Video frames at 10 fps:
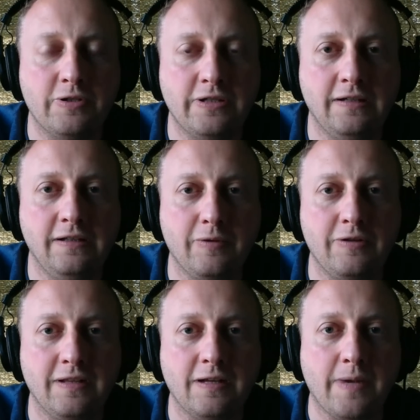particularly when
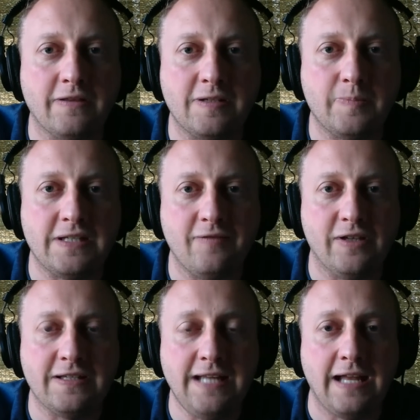you think about the
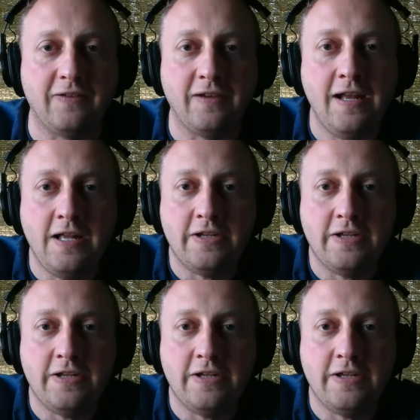specific states.